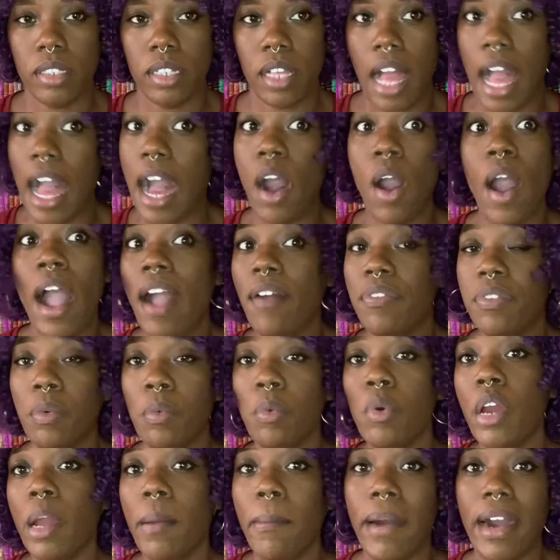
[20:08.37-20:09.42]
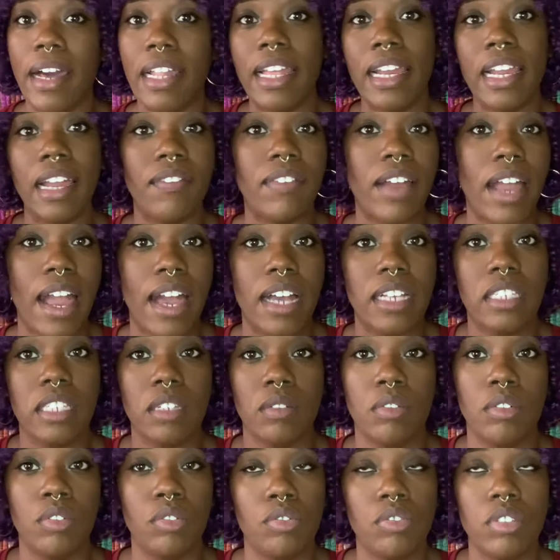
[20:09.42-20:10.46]
I don't have to worry about it. Like if I ask them
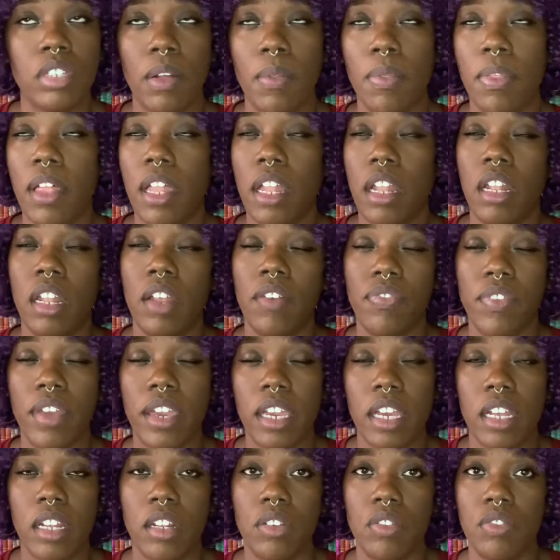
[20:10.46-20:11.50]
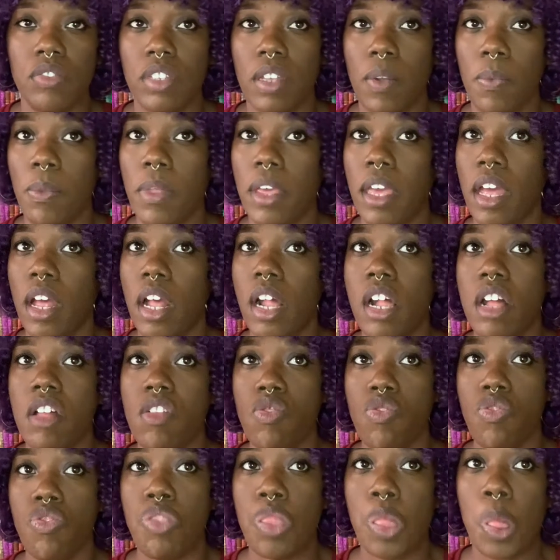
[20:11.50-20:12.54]
to do something, and if they can do something,
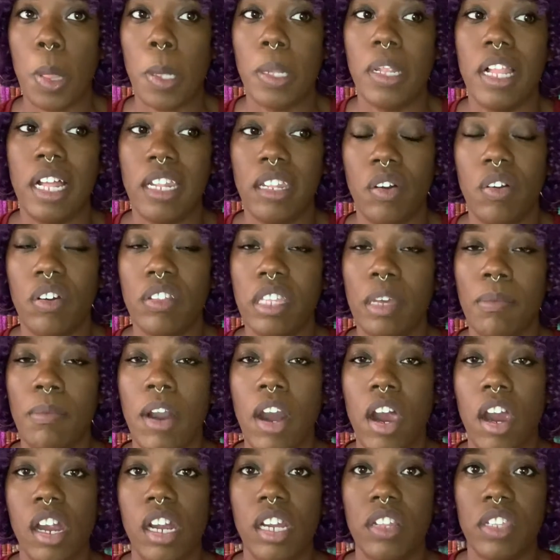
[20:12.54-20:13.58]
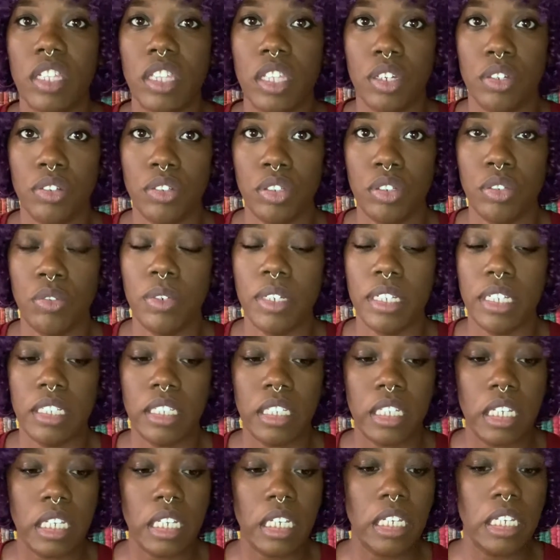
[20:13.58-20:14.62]
I know within my heart that they'll do it
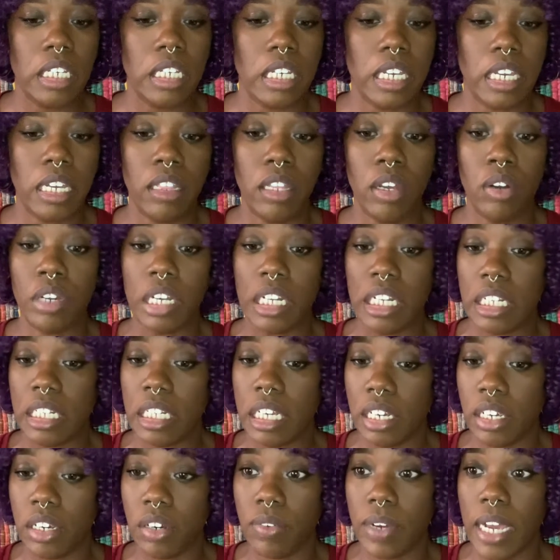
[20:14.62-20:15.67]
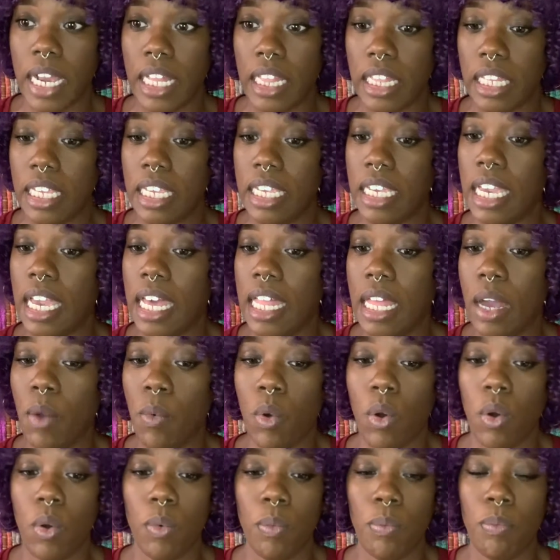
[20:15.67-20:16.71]
and they'll get it done correctly, and I
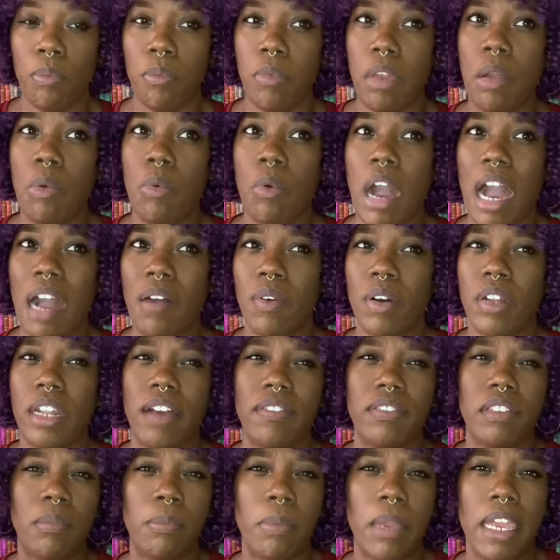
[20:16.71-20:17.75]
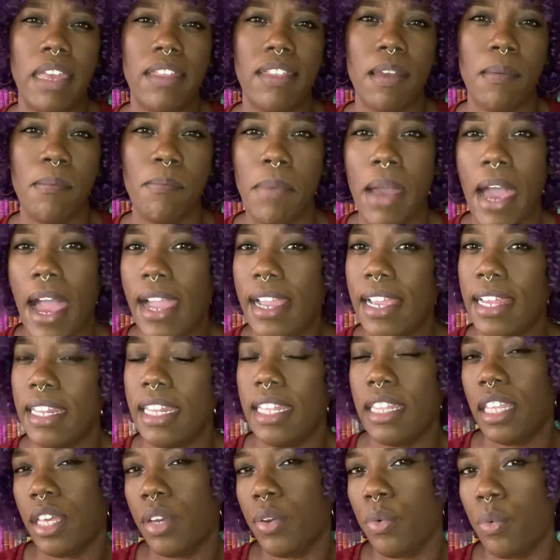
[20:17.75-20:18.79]
won't have to pay them back
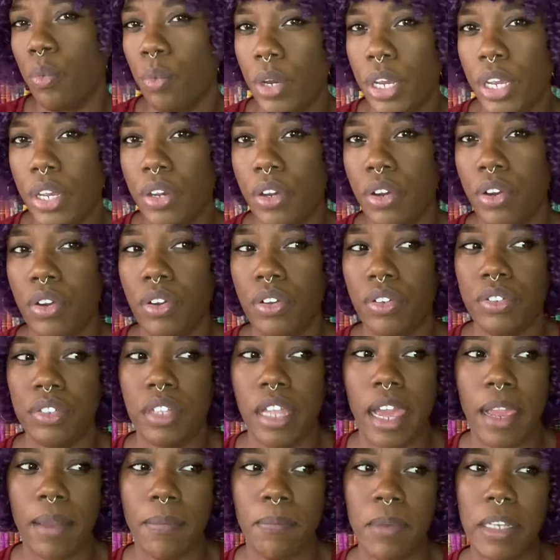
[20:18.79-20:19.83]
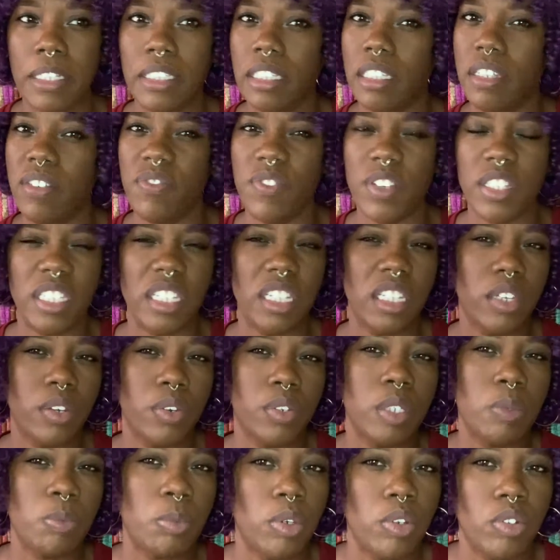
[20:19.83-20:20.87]
anything weird, like mentally, physically, or
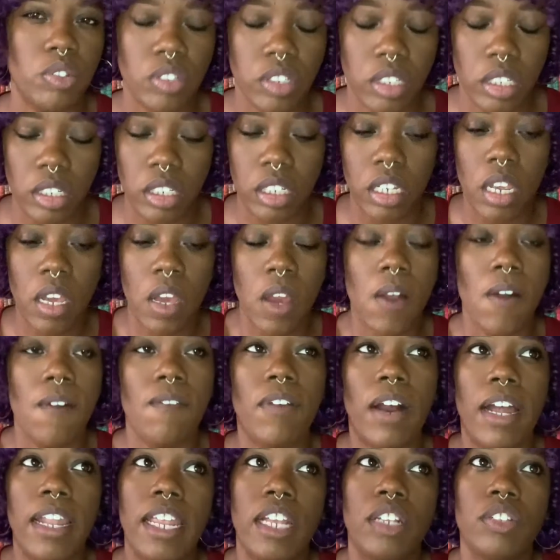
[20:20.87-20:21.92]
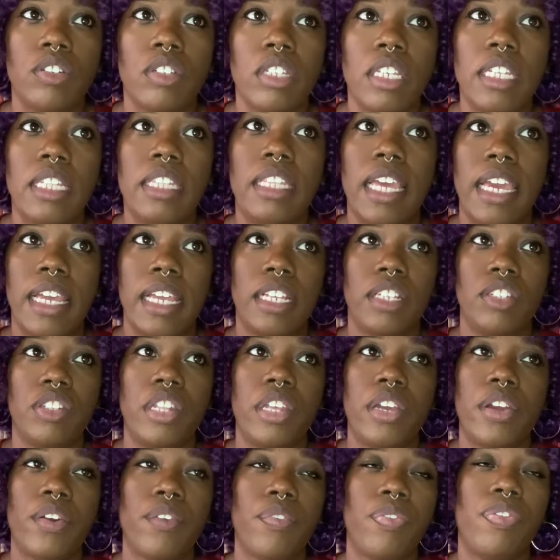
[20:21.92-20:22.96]
spiritually, financially.
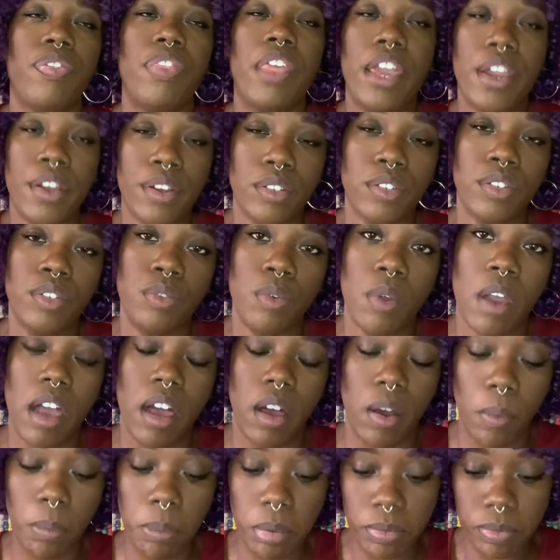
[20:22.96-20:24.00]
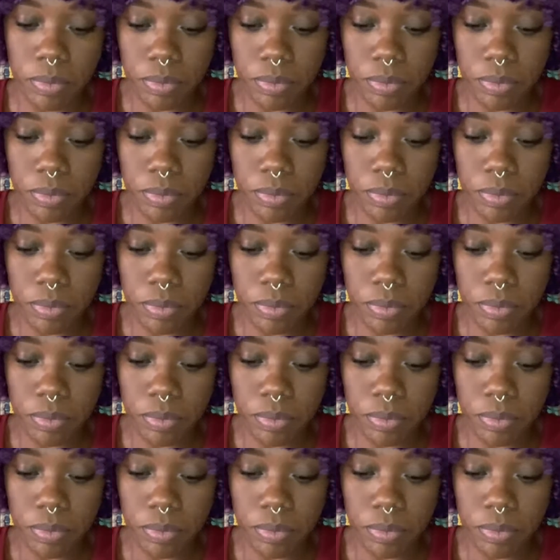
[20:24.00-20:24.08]
They're there to help.